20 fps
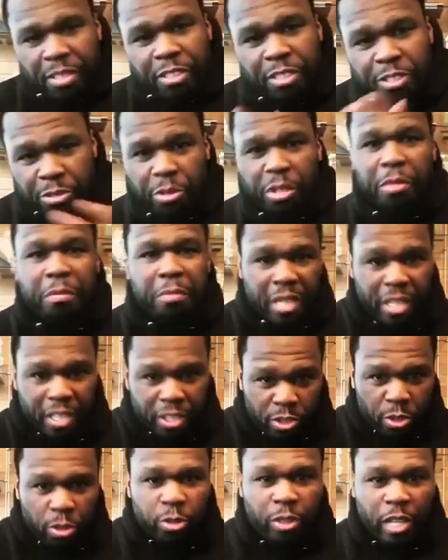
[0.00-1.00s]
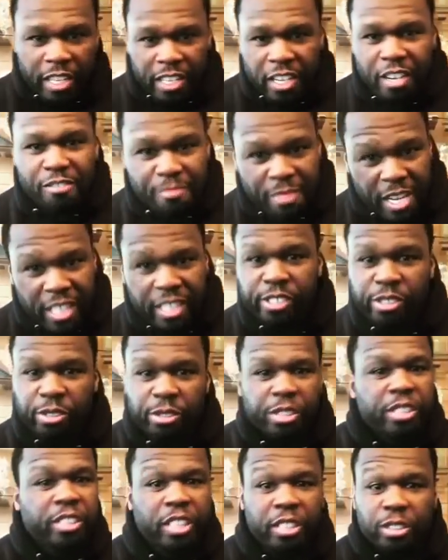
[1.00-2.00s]
Between me and you, they done ran into
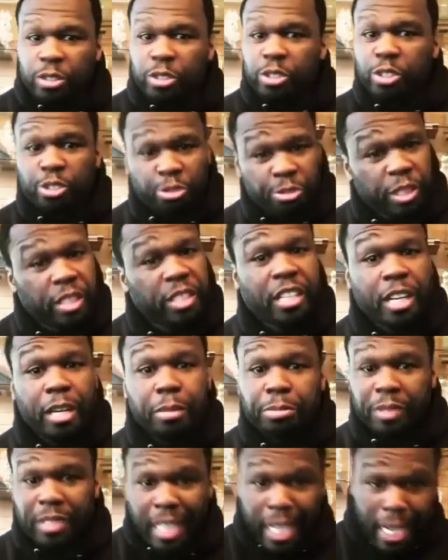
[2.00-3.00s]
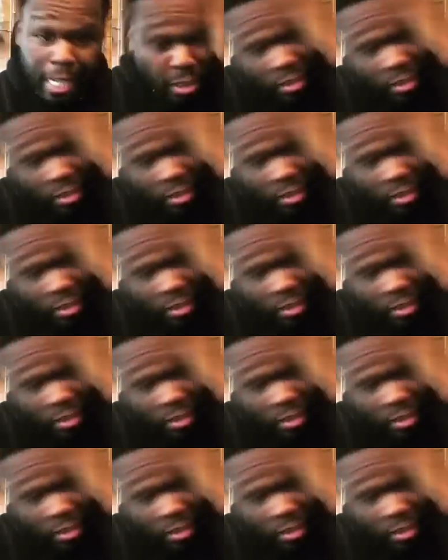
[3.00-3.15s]
each other on the street a couple times.